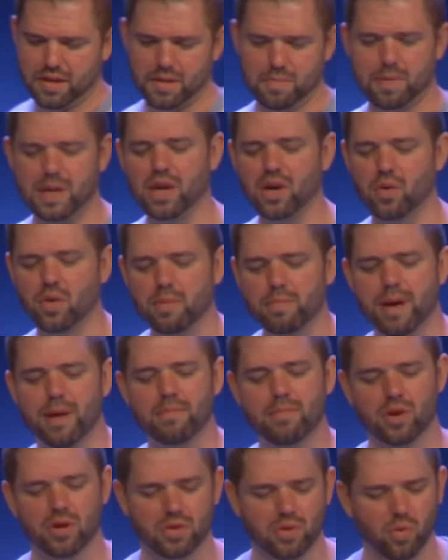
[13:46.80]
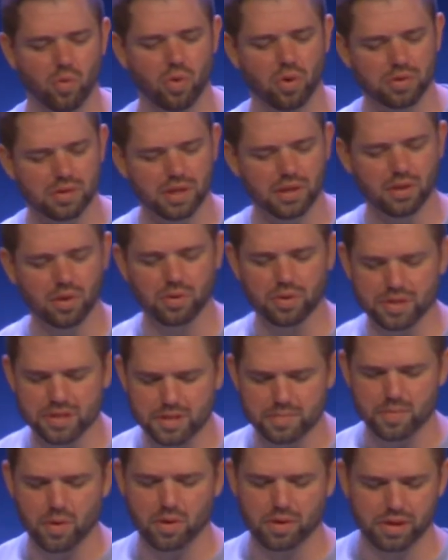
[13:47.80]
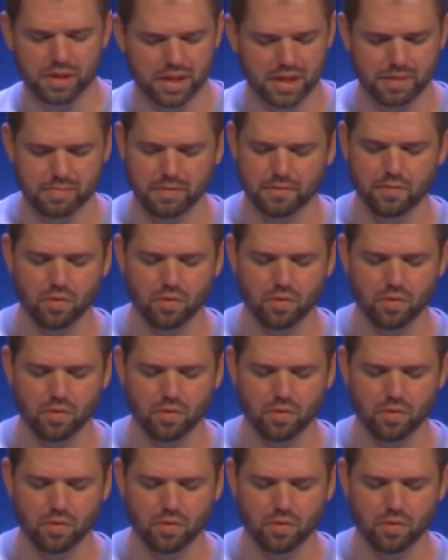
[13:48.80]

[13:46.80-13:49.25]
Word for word: Then Peter remembered the word the Lord had spoken to him,